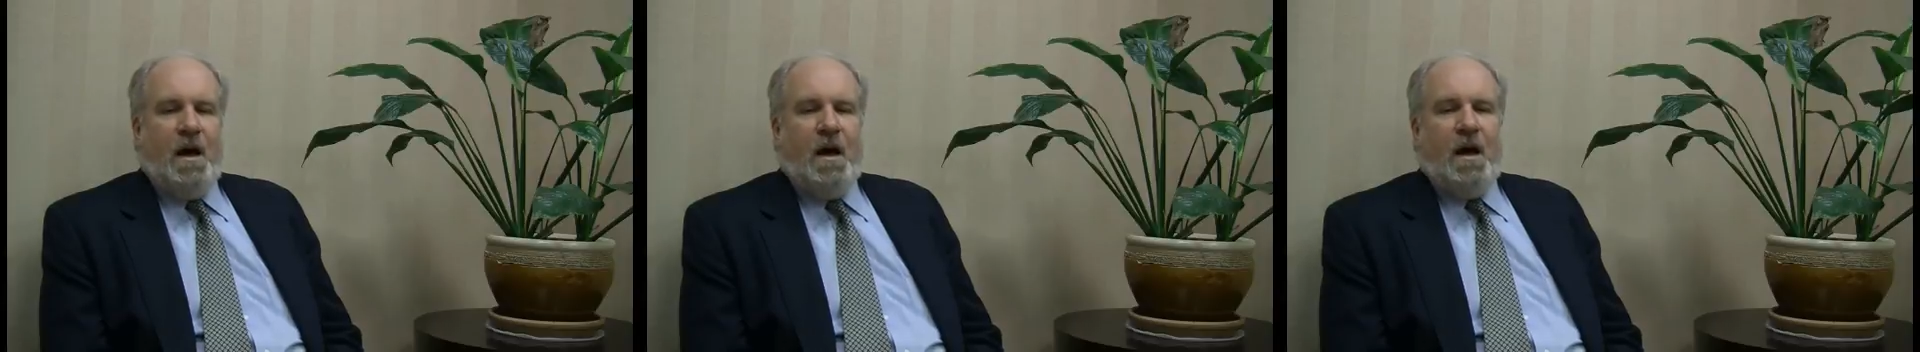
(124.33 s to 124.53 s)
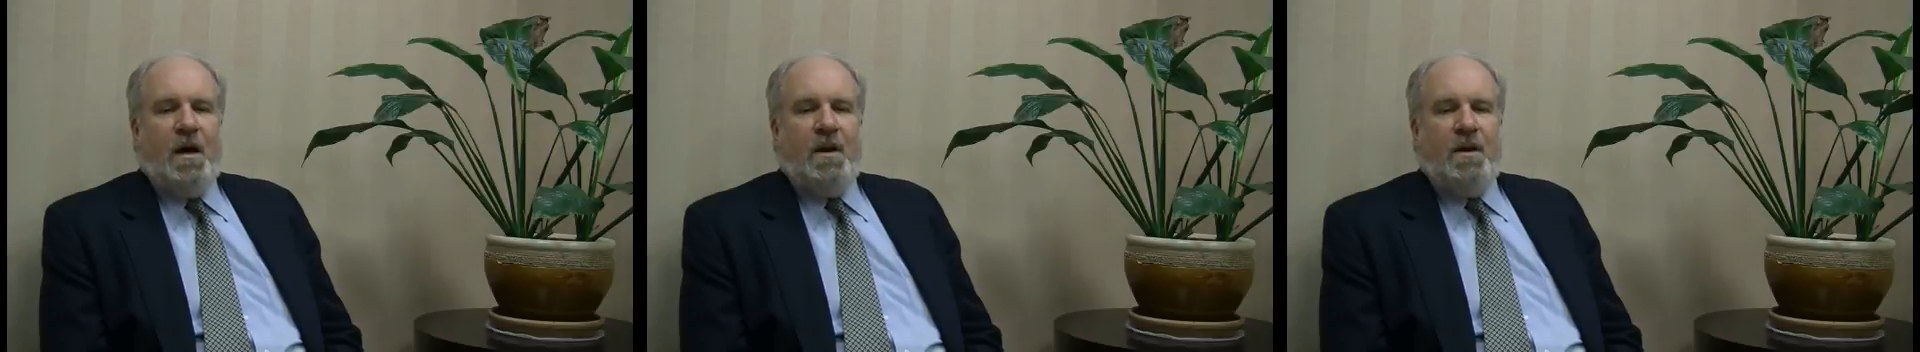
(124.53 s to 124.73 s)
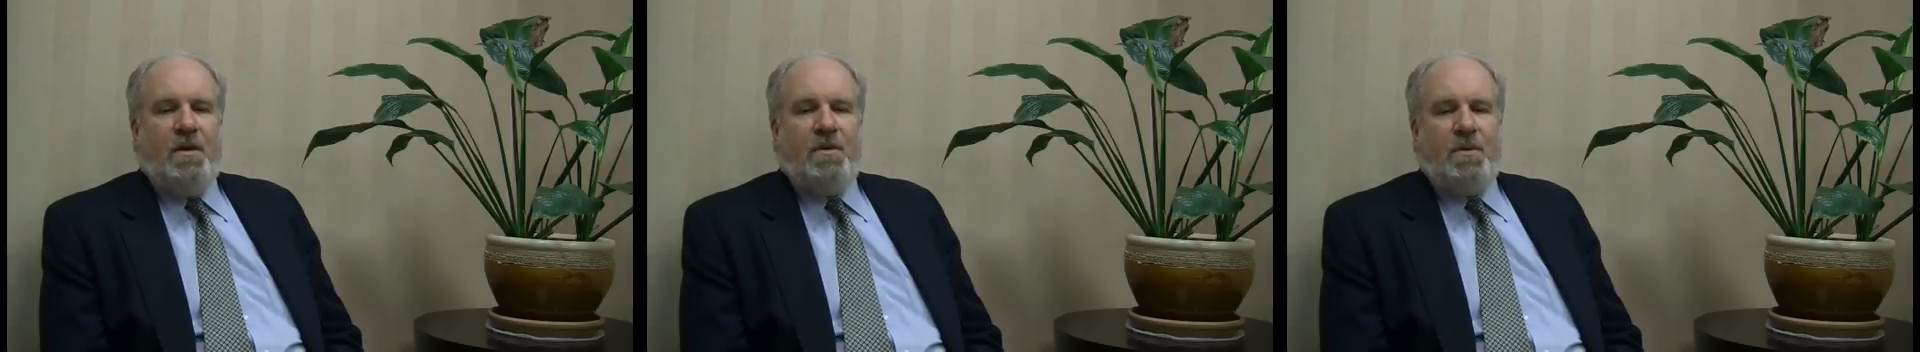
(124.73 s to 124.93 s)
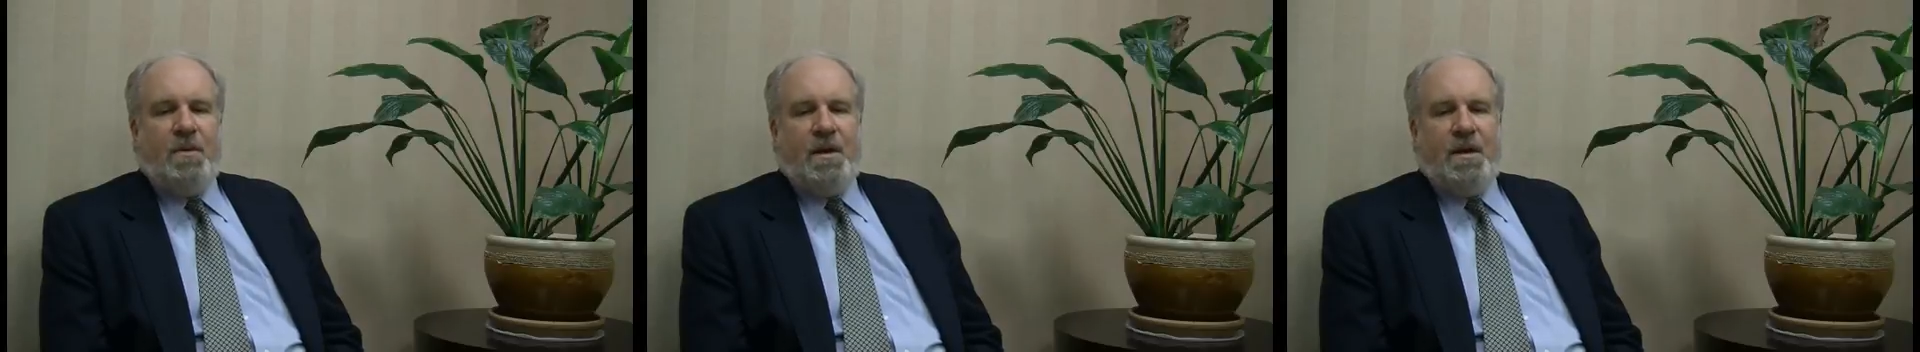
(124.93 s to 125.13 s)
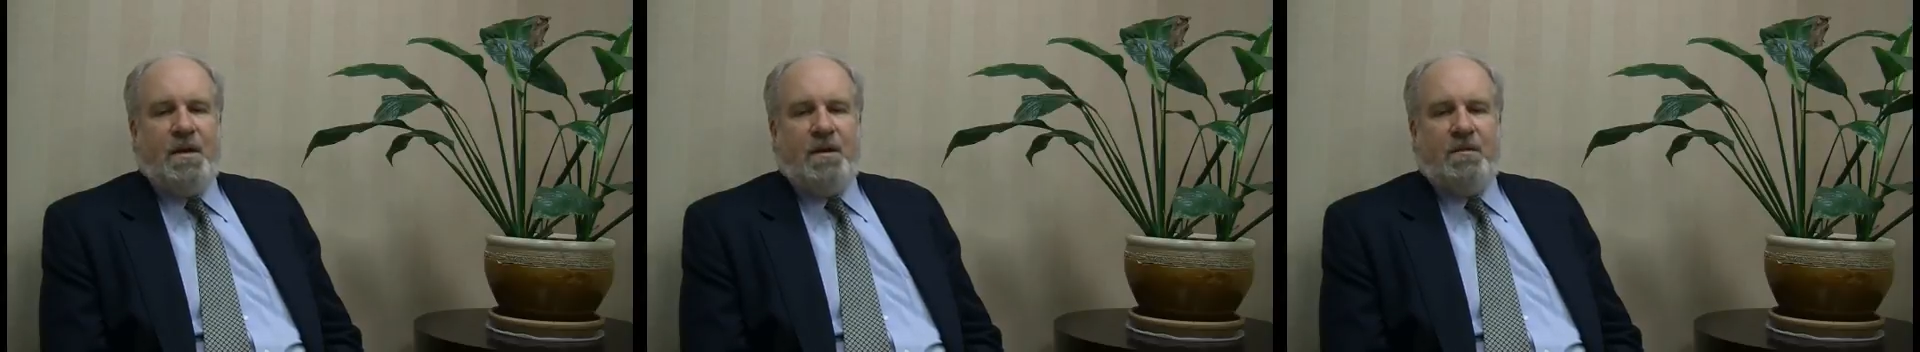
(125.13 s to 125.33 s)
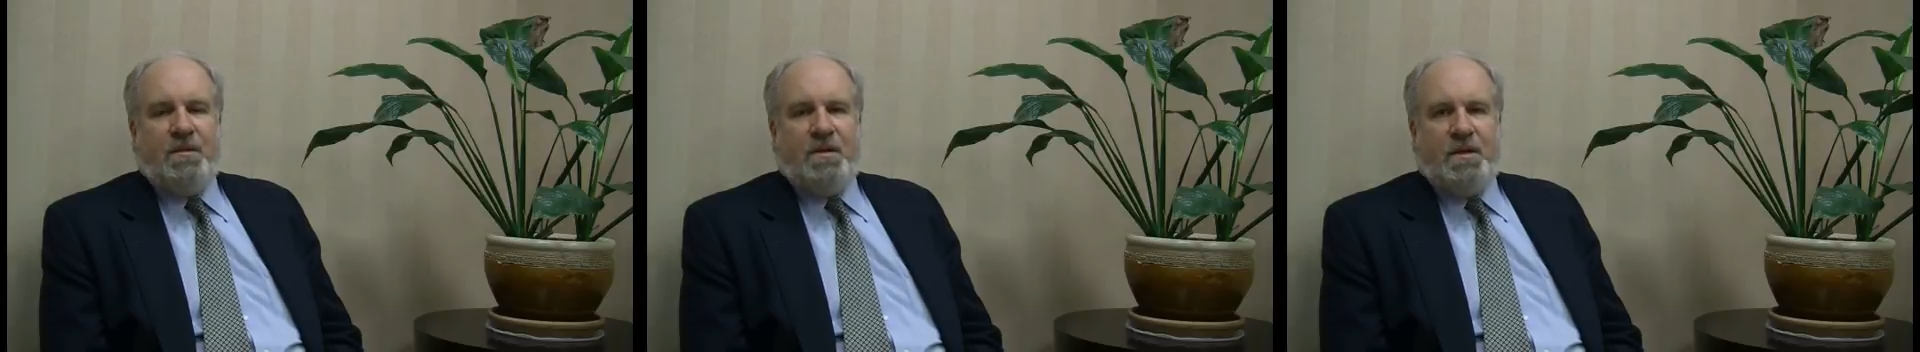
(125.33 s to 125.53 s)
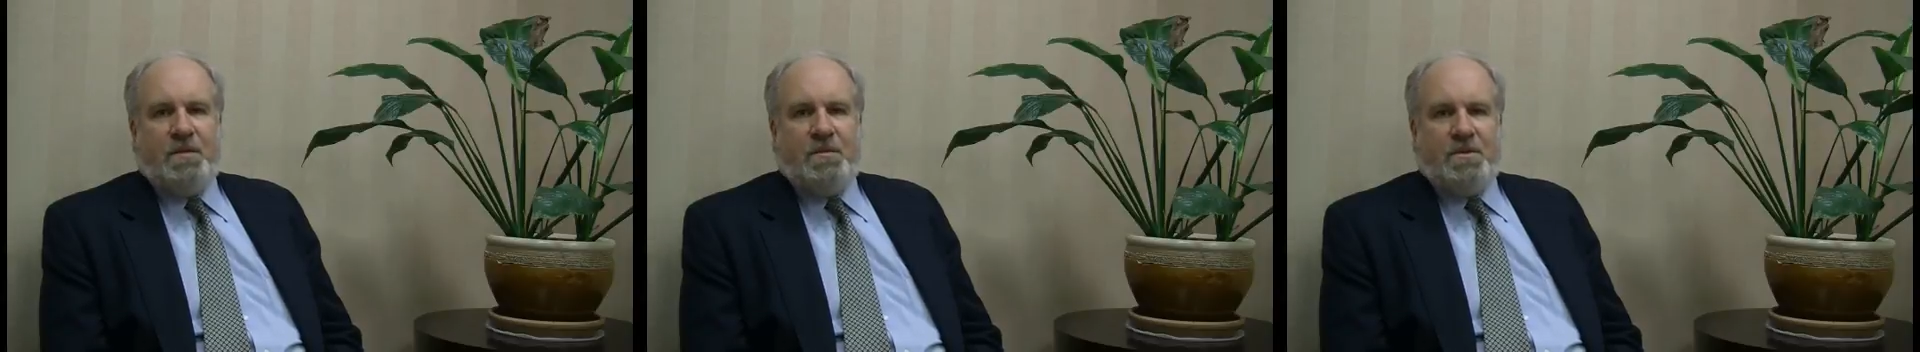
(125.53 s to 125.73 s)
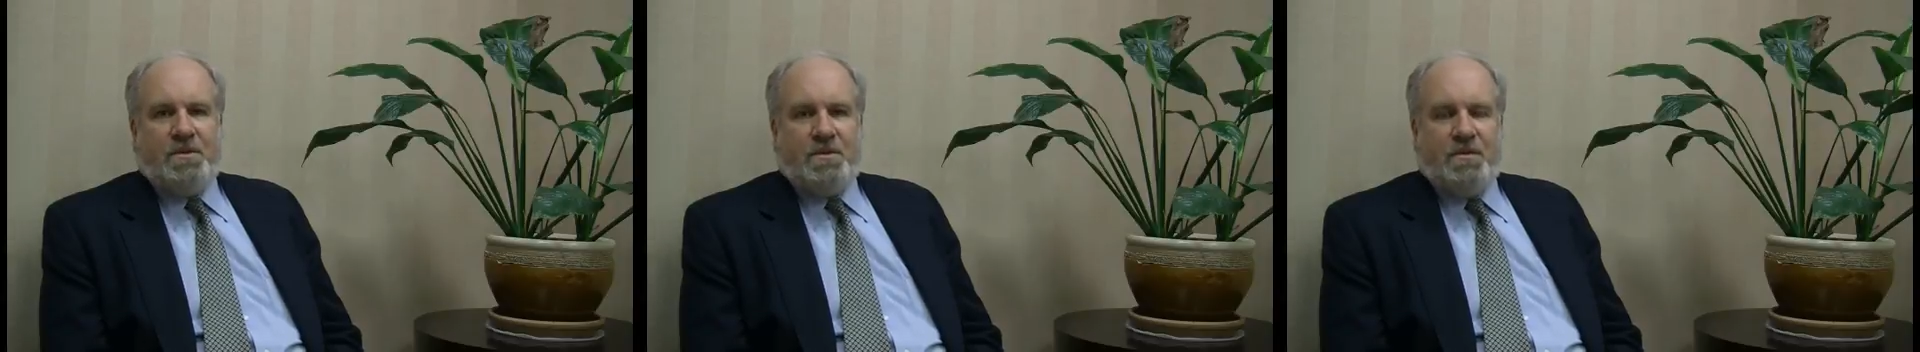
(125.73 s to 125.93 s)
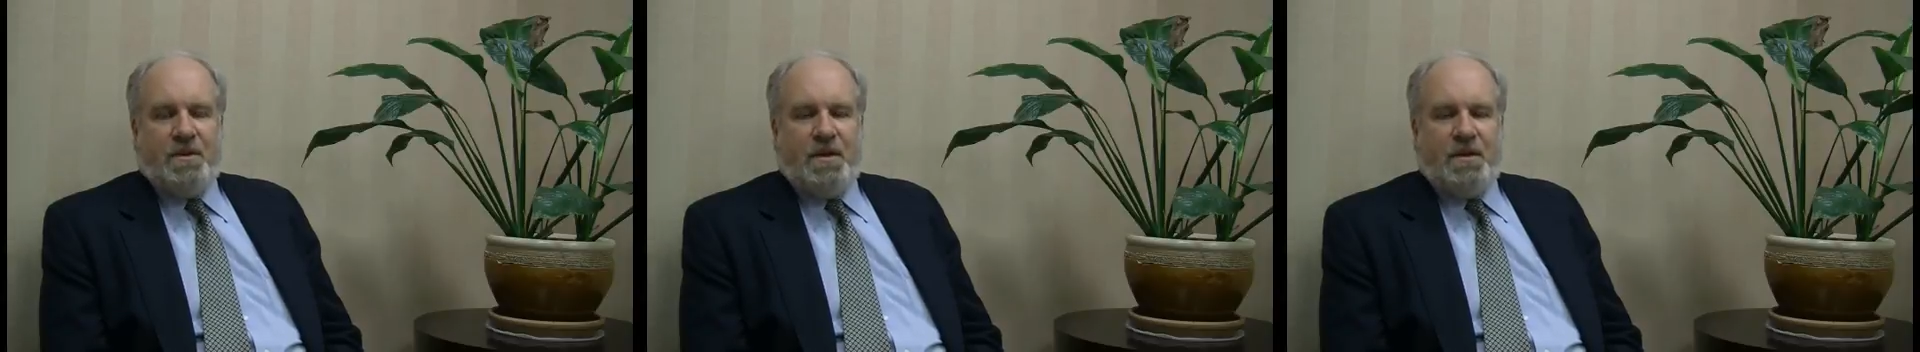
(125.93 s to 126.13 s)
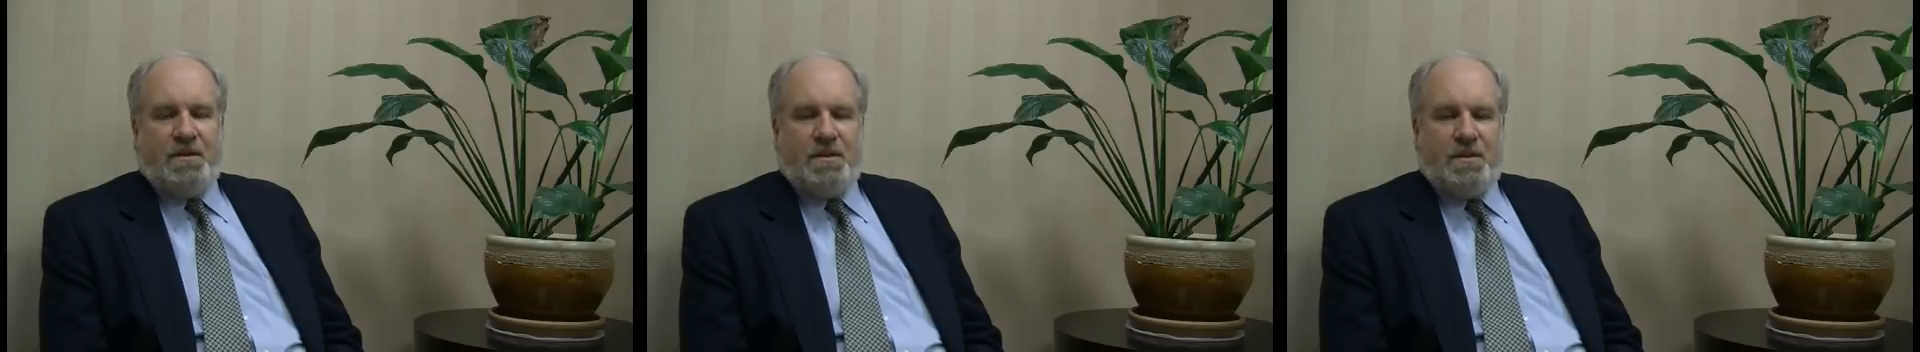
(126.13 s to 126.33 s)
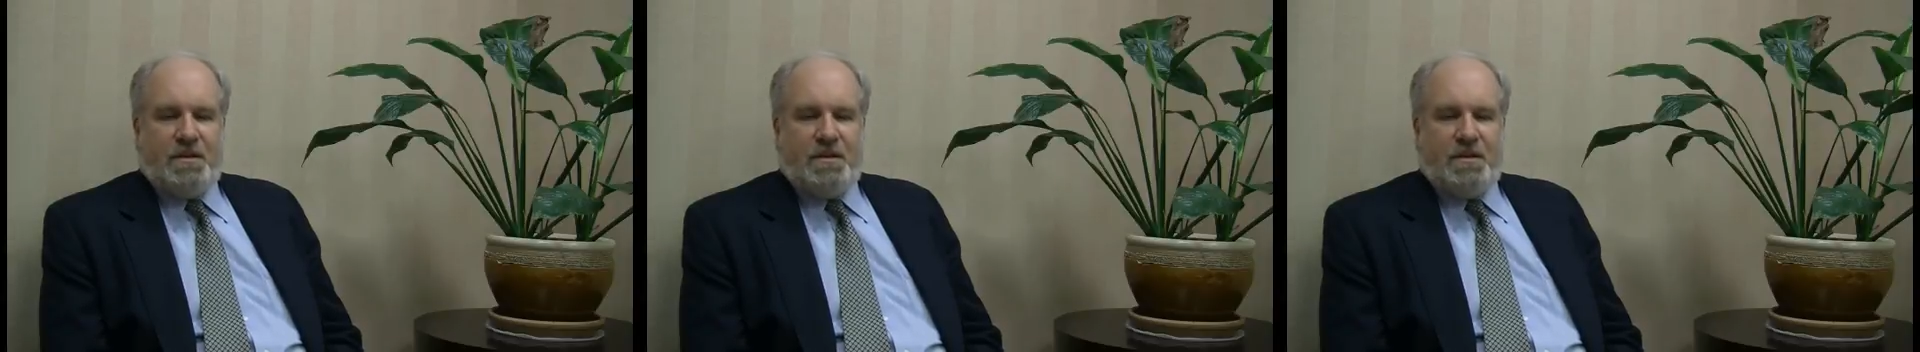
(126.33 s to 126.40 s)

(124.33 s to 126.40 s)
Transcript: Another way of dealing with stress